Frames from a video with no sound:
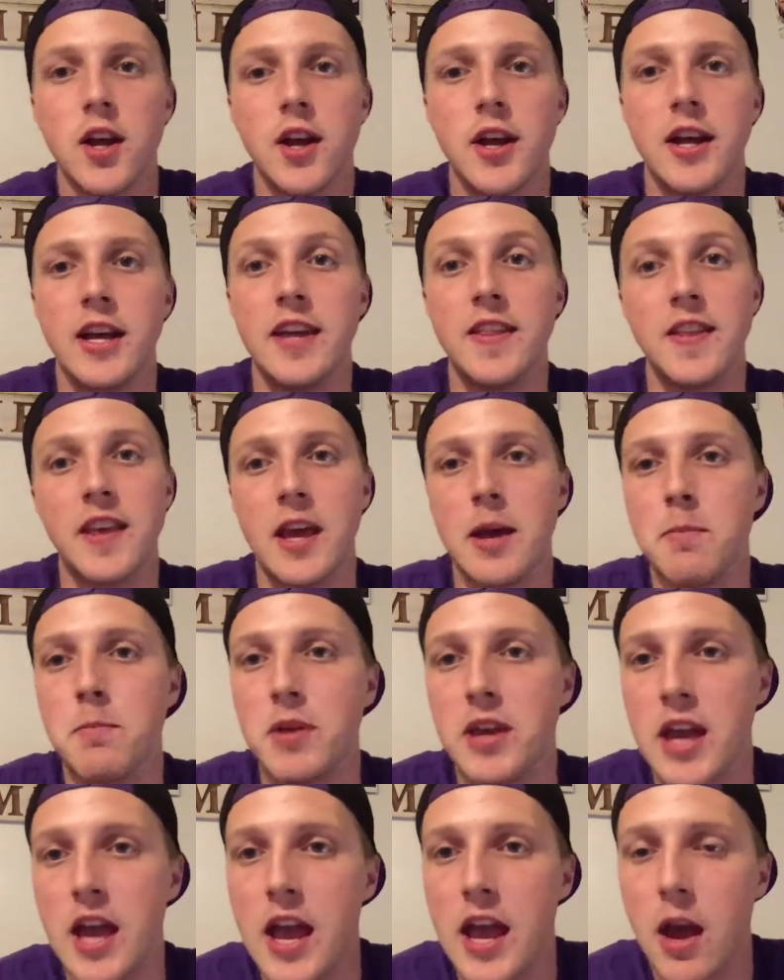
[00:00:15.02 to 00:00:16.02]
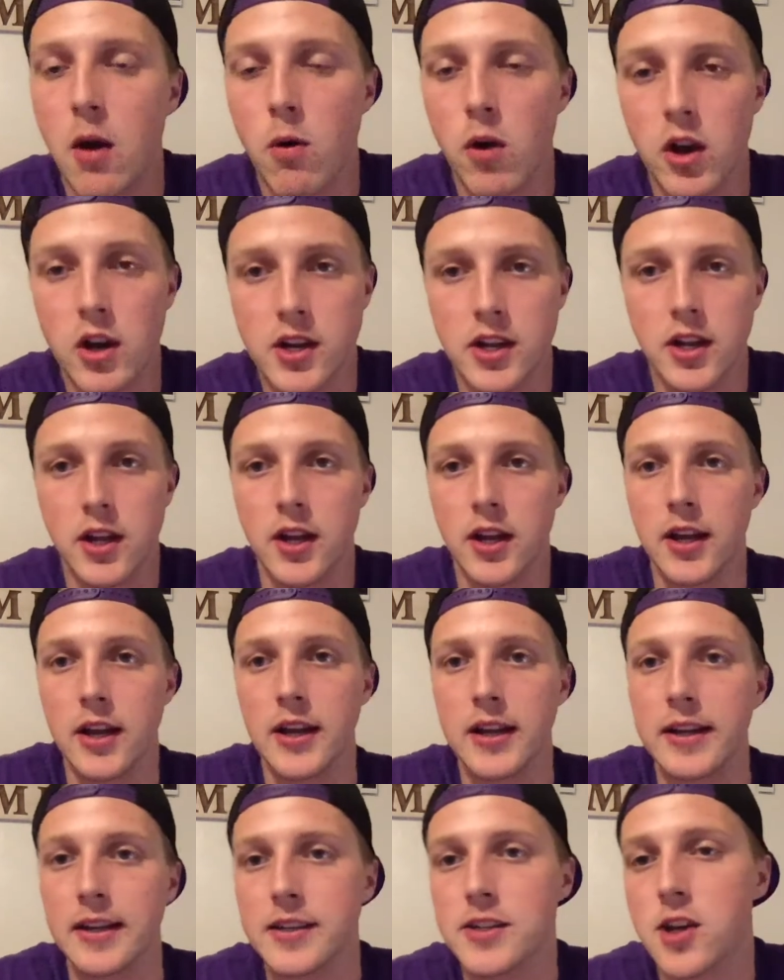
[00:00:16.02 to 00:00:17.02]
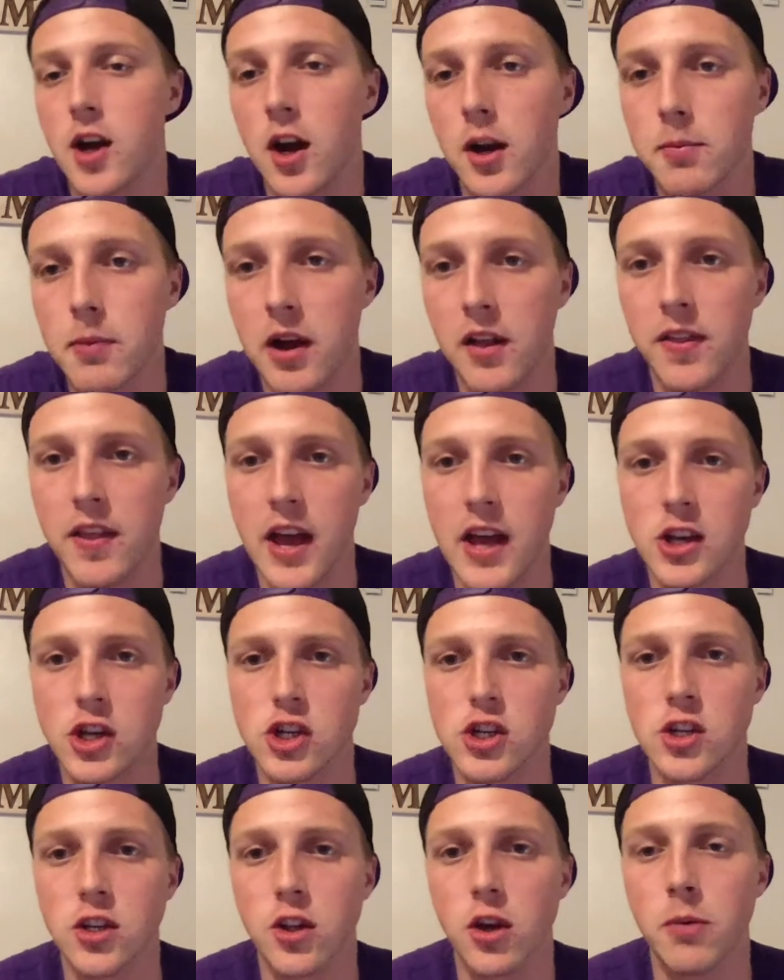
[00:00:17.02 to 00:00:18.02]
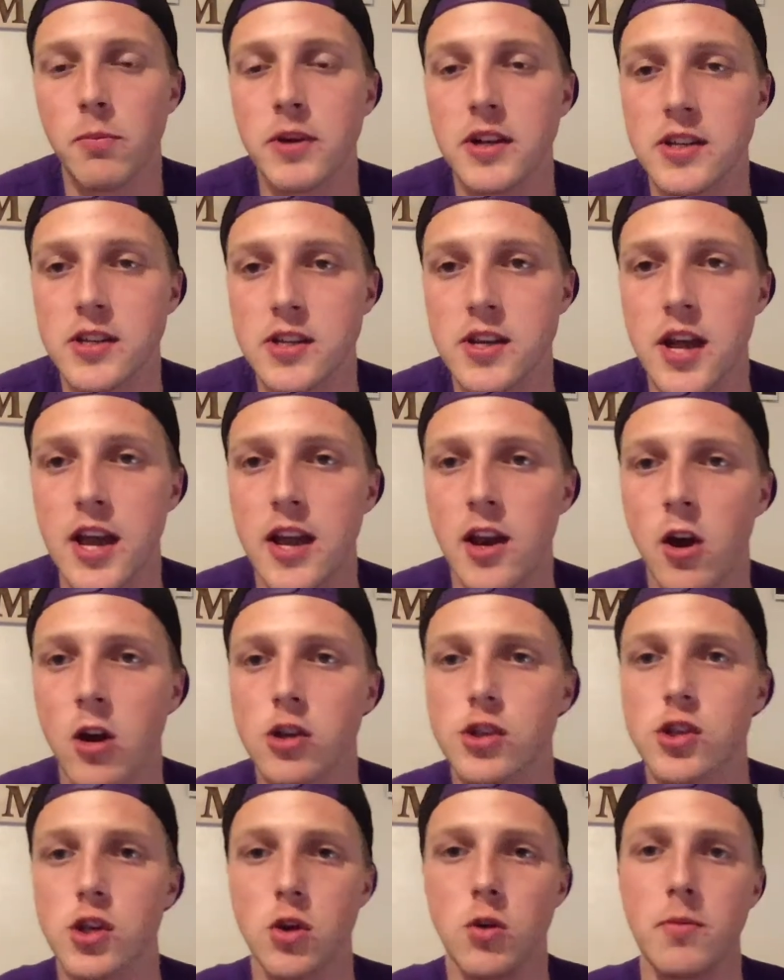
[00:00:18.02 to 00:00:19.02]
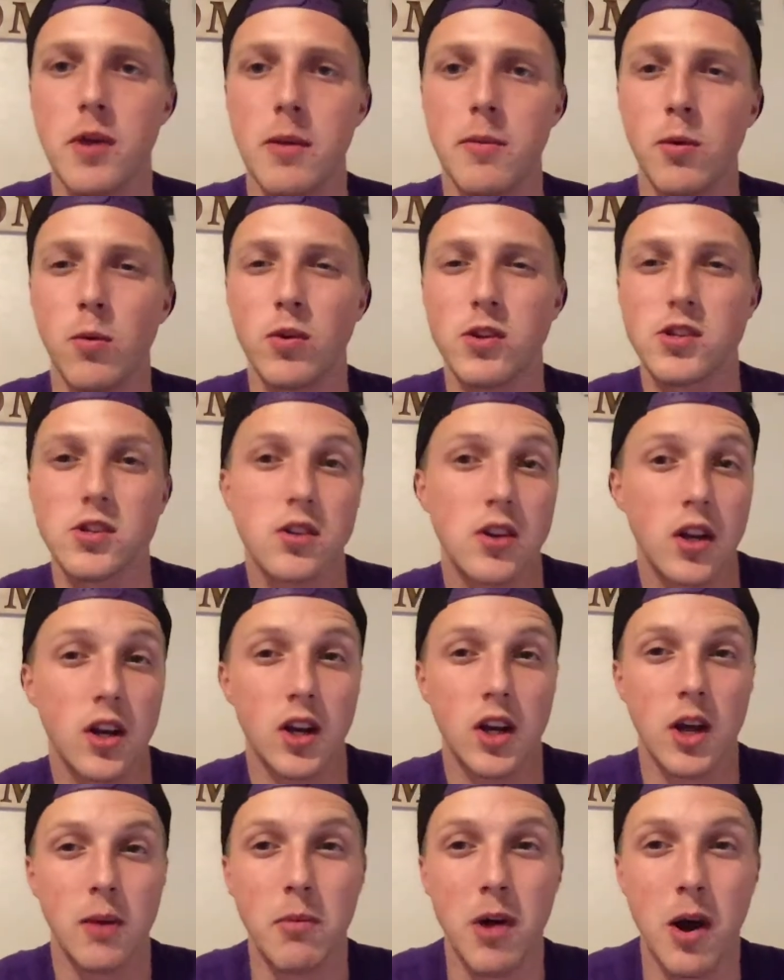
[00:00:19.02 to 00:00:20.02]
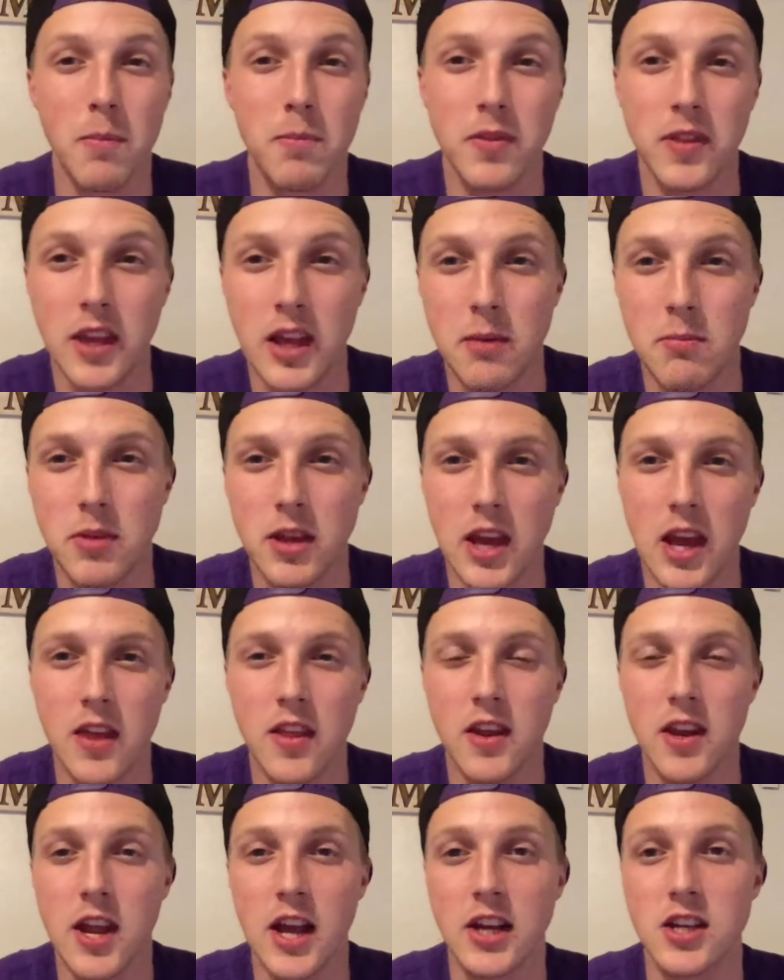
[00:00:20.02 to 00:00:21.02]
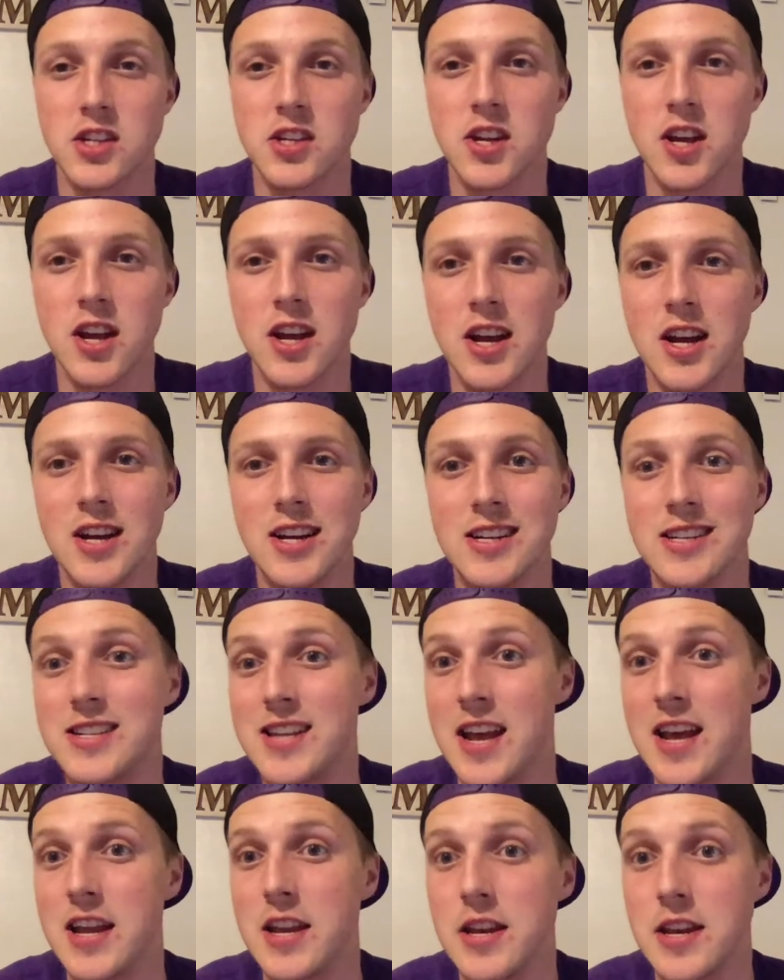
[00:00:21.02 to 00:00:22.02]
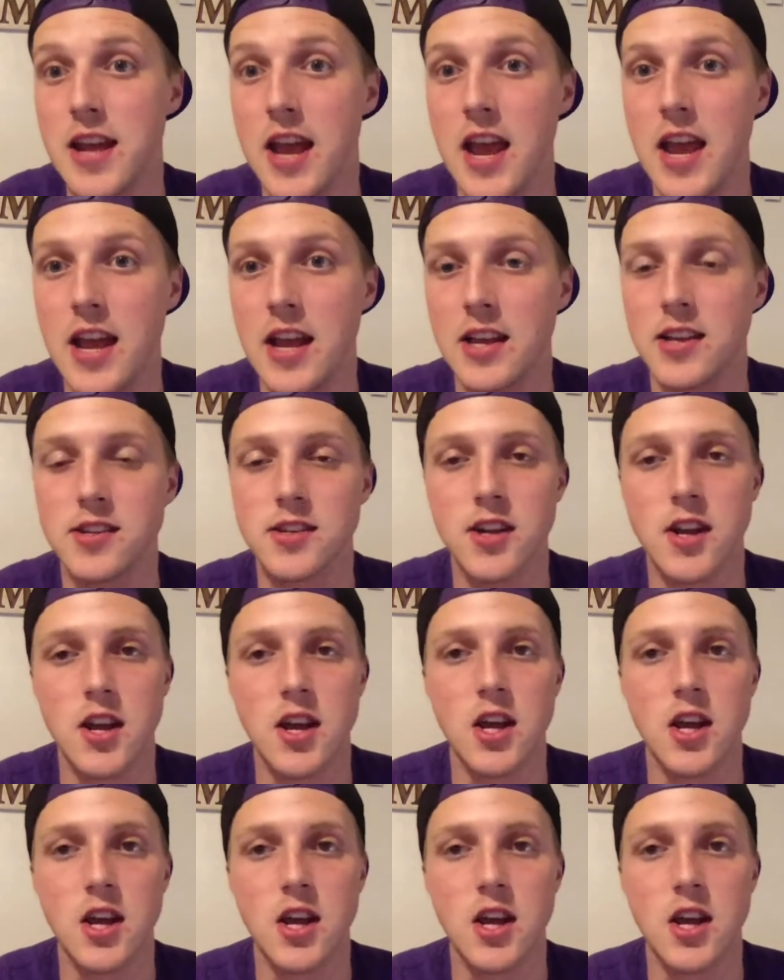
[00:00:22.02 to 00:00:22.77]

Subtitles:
in the NBA. I wanted to talk about that just a little bit today, and also maybe what's going to come up in the NBA the next 10 days.